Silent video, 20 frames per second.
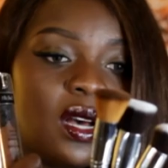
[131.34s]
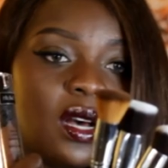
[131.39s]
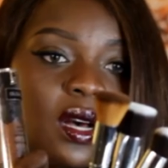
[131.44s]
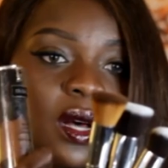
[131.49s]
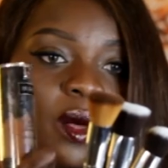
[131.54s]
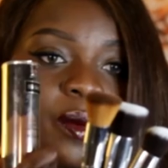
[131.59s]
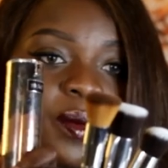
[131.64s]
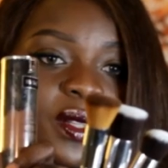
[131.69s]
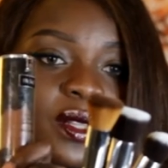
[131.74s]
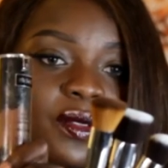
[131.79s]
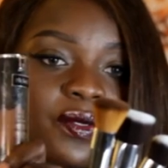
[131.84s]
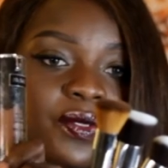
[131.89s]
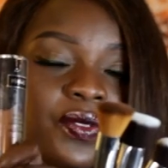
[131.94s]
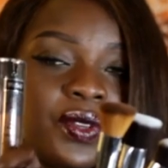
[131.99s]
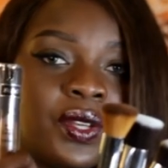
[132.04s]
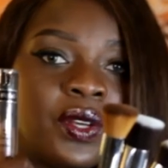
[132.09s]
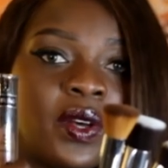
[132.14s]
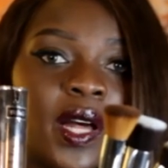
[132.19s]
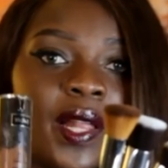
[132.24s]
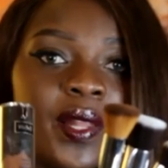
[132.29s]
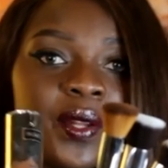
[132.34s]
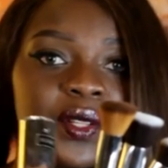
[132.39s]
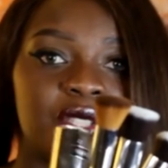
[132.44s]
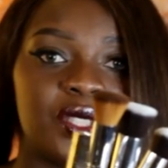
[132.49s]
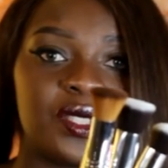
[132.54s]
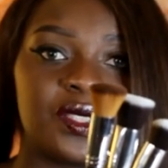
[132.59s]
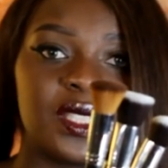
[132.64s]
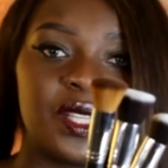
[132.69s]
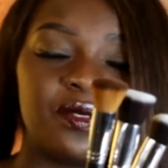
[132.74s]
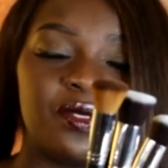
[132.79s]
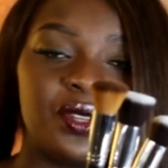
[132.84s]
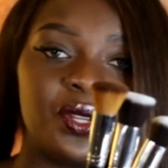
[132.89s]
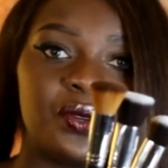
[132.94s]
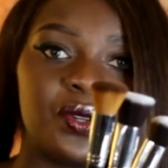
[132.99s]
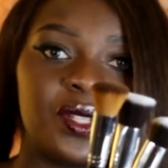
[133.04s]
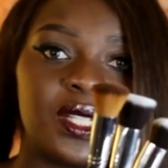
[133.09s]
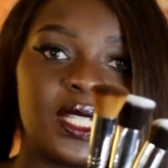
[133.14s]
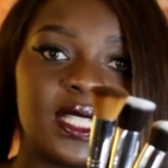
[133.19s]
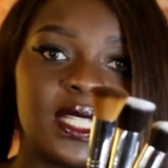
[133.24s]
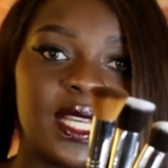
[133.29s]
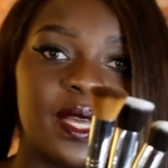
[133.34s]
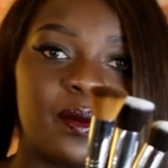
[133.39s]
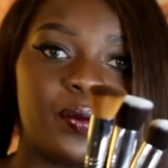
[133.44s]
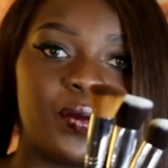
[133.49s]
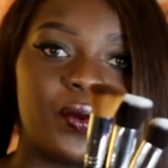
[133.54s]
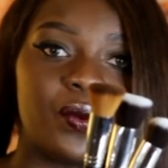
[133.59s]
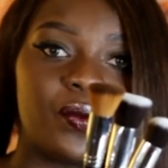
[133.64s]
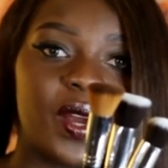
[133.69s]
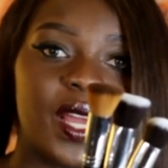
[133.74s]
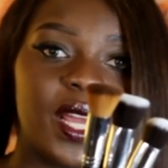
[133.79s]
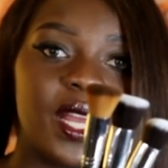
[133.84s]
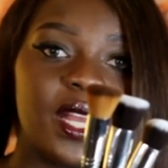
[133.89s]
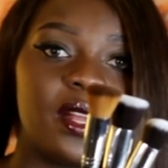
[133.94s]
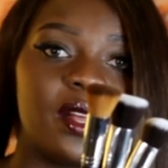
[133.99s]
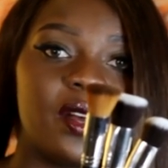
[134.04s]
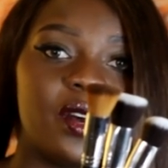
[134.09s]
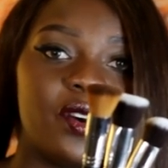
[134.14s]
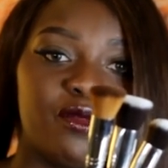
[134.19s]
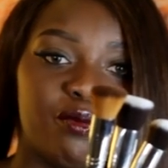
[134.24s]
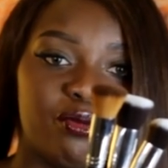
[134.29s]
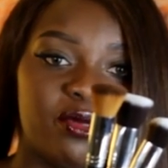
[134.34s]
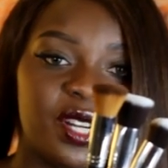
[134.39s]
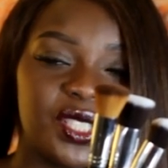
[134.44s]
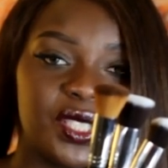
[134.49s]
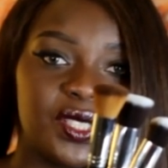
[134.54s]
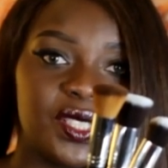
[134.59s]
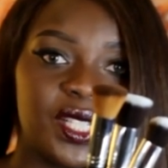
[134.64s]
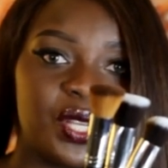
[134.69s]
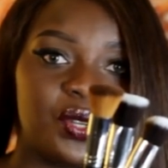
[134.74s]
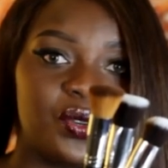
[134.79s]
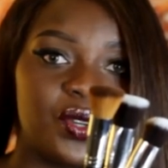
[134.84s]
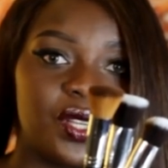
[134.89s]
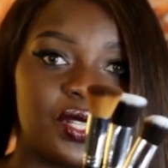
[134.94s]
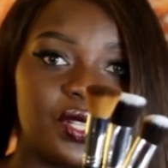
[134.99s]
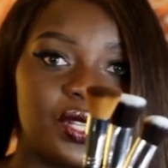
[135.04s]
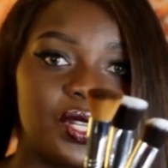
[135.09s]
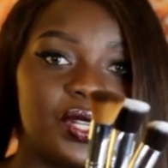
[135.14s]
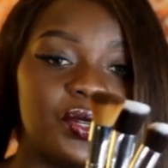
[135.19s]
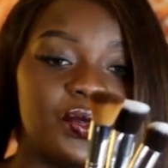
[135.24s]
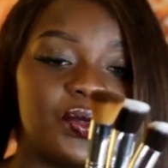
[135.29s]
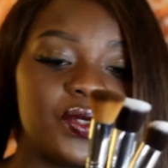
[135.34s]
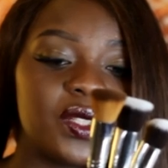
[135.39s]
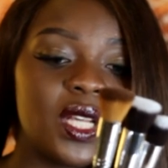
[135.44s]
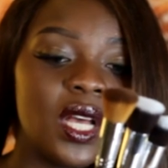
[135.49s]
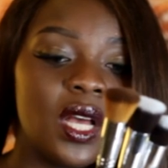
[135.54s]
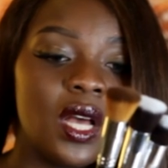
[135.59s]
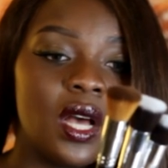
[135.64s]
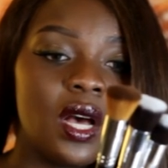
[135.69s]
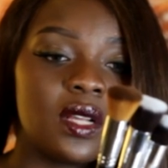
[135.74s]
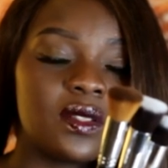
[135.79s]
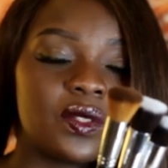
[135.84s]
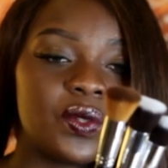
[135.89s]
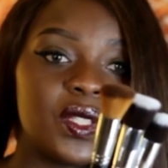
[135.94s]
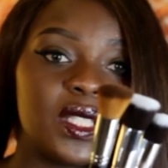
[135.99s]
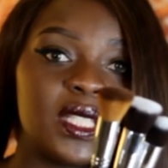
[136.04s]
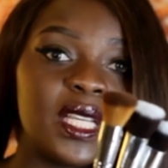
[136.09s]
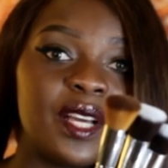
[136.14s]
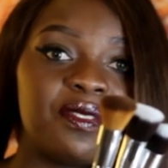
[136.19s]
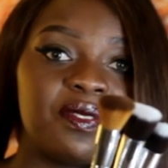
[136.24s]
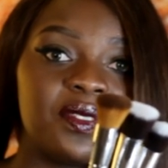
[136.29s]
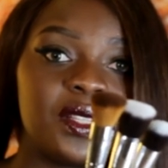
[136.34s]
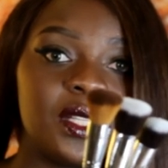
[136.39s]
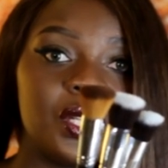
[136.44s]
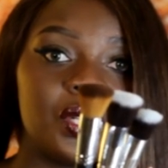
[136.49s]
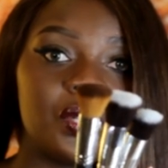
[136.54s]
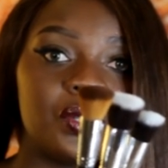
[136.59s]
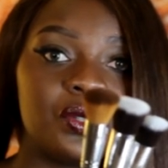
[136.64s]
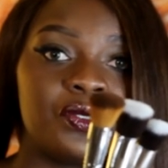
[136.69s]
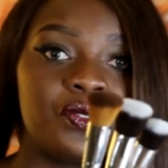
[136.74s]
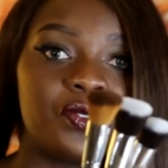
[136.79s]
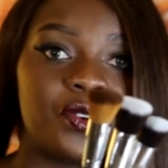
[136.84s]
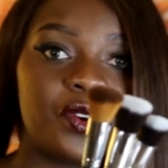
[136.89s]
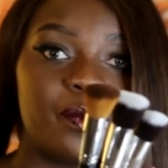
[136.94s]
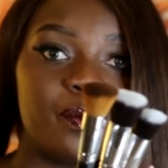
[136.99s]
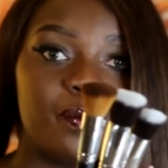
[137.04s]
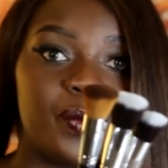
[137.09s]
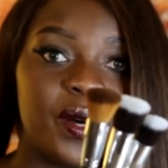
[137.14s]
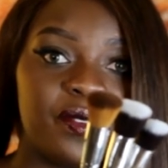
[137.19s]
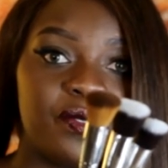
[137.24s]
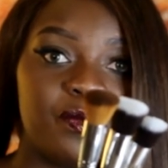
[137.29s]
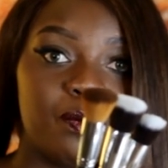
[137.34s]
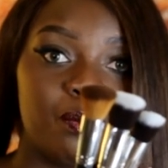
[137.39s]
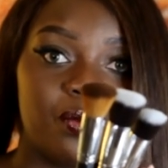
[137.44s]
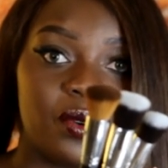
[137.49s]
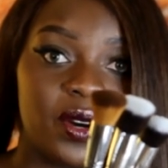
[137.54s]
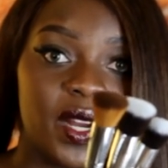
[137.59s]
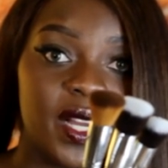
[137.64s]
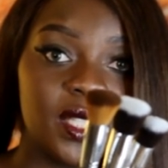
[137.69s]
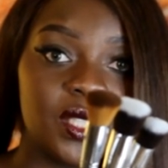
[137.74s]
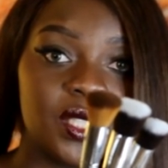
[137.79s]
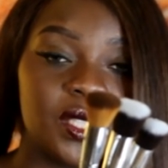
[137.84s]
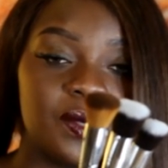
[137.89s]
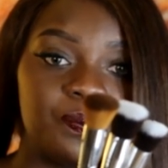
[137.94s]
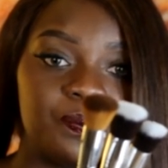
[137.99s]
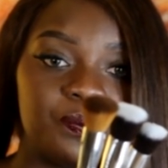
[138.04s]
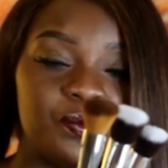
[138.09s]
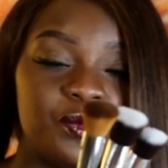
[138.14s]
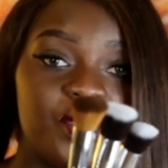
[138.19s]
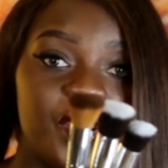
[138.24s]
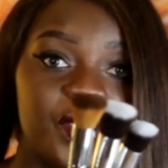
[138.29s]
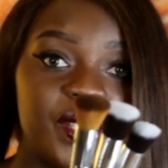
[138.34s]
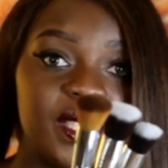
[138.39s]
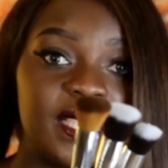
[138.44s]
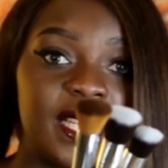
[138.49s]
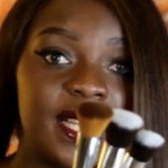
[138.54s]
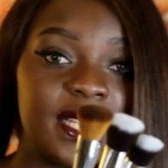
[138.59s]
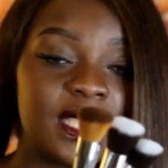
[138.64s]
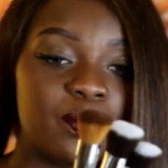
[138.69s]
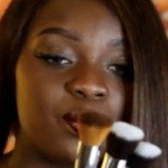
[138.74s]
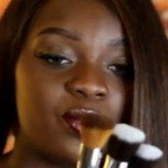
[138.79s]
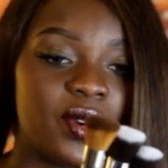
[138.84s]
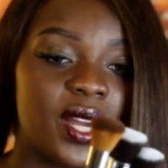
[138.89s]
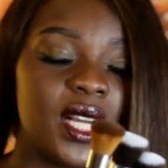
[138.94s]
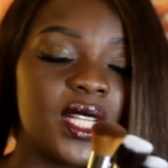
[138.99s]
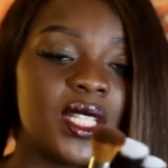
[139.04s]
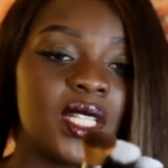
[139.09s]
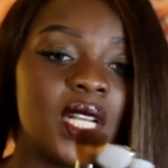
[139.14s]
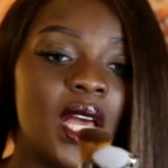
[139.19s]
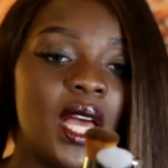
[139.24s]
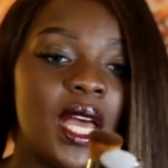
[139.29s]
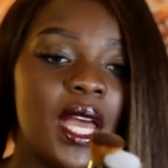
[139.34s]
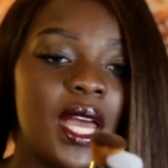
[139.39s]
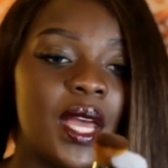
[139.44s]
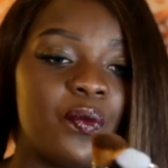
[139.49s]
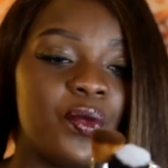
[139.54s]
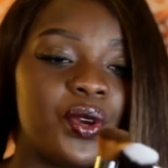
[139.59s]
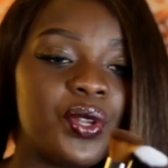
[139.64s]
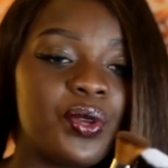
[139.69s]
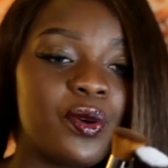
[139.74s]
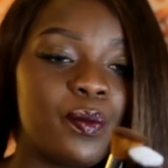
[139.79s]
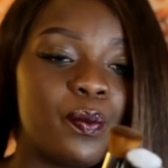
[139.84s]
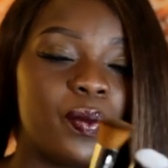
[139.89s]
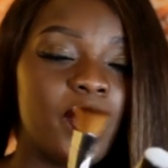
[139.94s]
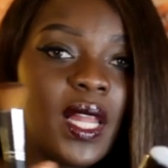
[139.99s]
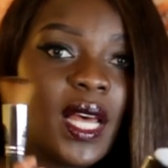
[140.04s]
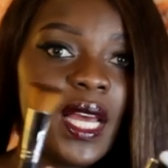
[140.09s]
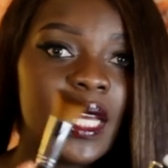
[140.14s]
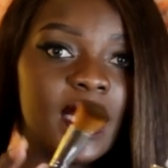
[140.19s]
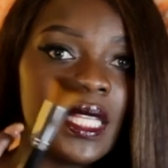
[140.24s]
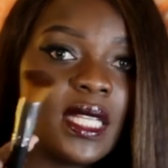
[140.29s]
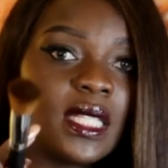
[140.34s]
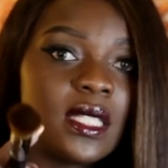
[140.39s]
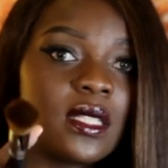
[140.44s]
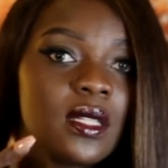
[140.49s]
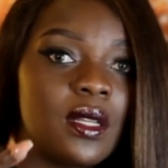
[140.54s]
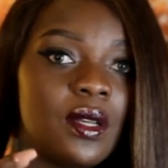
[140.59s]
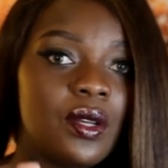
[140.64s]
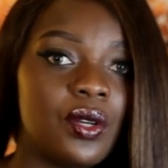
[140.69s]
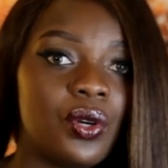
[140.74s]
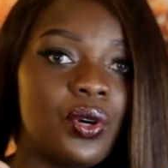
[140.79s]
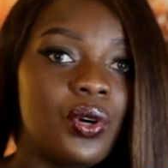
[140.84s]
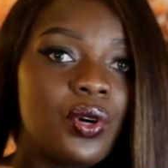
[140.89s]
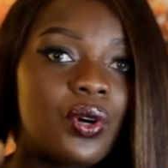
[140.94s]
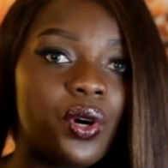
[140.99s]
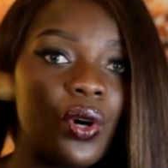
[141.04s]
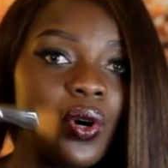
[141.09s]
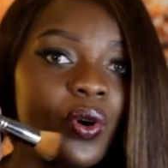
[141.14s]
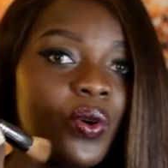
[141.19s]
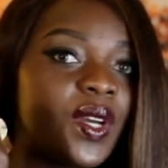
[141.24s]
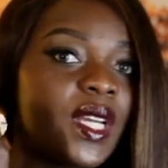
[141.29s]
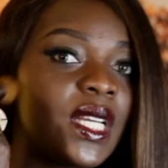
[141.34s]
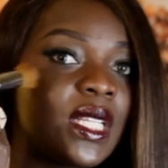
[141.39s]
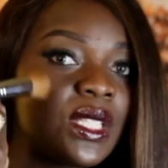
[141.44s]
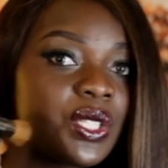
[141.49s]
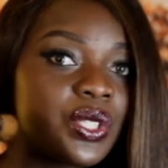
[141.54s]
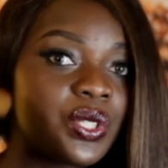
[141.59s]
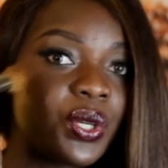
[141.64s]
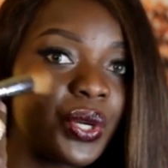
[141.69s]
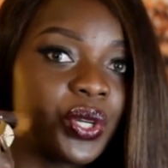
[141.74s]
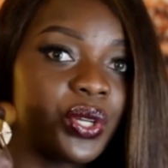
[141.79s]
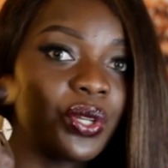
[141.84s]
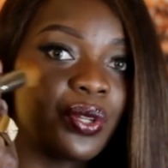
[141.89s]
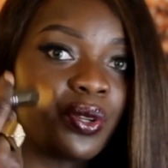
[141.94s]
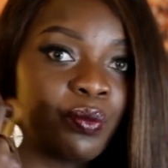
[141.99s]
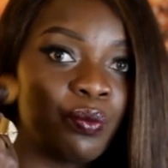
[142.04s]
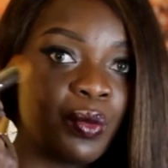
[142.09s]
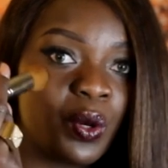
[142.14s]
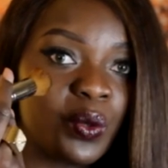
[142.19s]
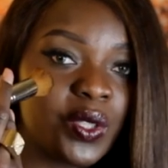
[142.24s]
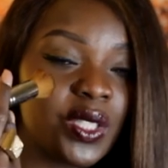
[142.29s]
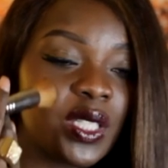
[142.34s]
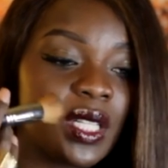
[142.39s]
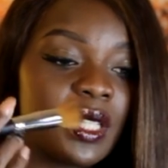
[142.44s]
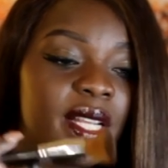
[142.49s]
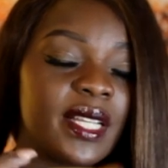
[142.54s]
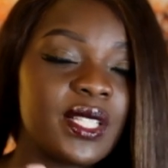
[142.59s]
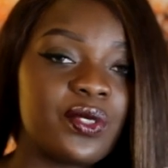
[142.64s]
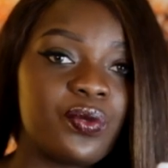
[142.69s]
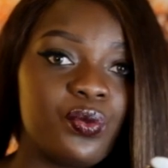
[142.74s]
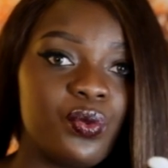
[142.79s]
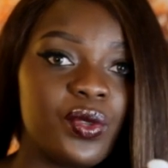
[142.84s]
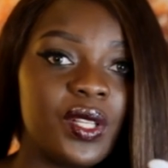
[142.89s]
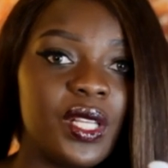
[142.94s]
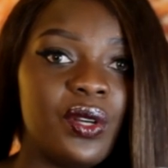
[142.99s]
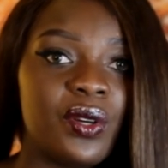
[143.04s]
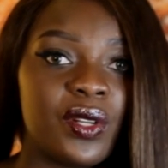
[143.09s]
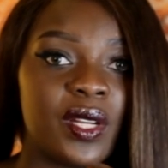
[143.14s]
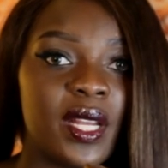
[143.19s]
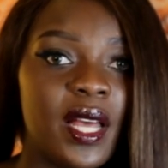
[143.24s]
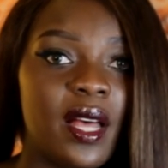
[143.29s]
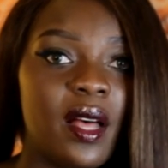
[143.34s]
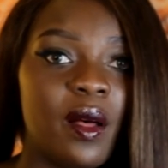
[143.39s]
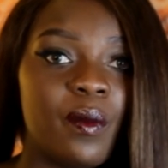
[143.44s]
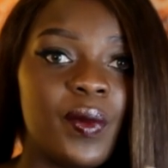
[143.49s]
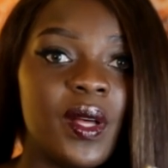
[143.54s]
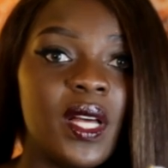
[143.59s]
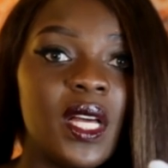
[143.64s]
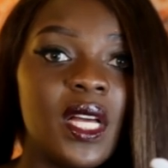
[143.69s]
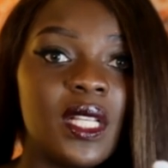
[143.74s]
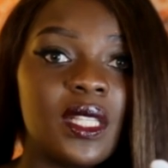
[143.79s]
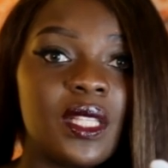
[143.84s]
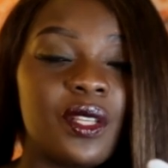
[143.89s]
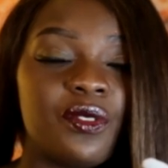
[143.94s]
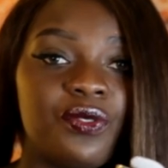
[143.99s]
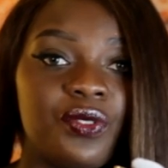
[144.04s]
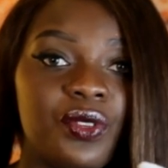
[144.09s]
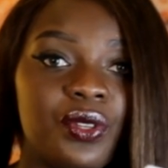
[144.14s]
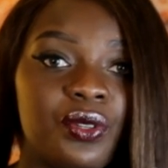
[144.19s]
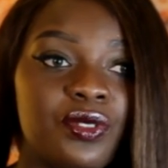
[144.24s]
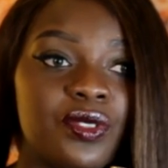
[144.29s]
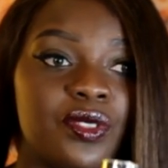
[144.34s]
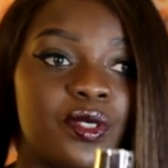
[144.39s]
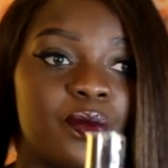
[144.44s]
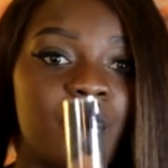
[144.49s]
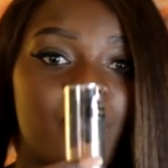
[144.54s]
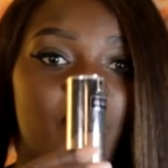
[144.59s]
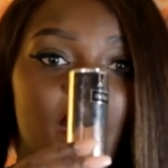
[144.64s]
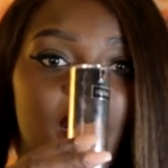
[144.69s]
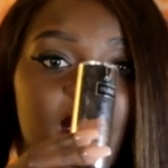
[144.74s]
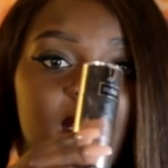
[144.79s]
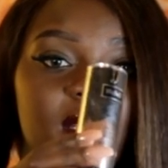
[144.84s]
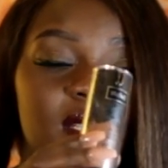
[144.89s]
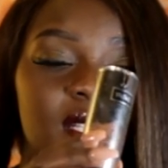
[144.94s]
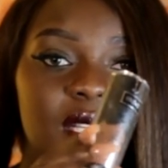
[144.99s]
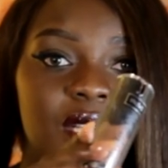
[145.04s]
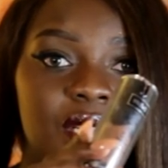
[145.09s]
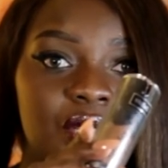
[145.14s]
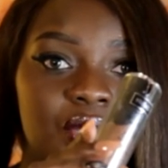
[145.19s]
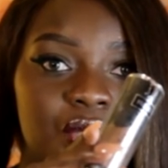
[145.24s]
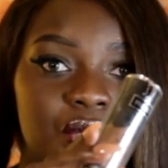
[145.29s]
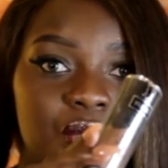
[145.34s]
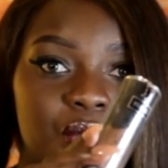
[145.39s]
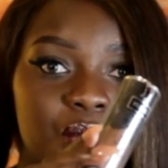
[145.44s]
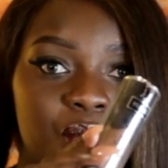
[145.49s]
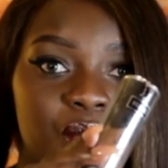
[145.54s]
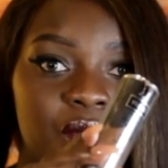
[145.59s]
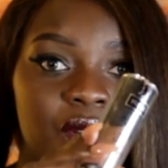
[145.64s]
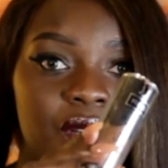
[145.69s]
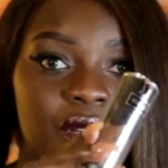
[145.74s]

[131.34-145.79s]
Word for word: um, and a few others. Just giving you an example, right, of brushes that you can use. So definitely look for a buff brush, very dense brush. And when you apply this, go in circular motion. That's really gonna help diffuse the product into